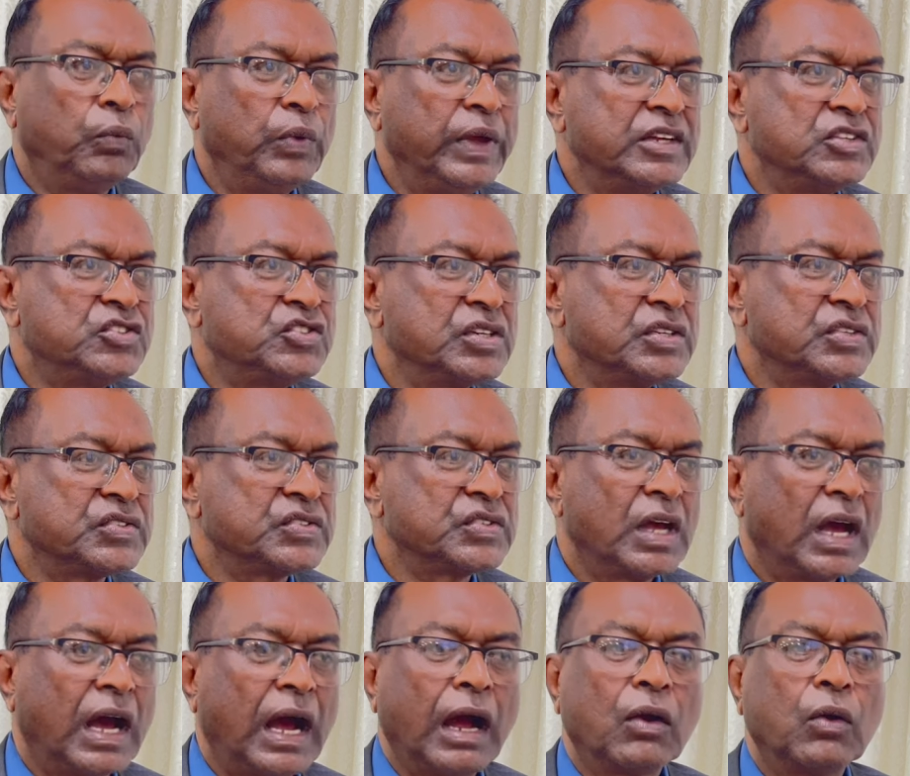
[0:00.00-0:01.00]
wages,
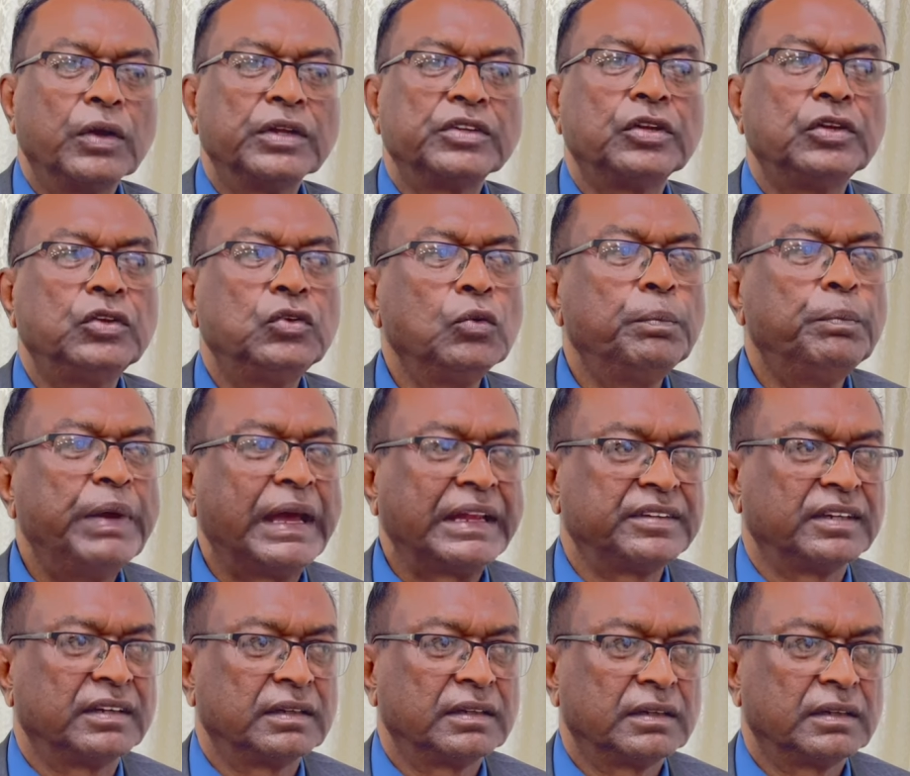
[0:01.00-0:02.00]
are going to do better.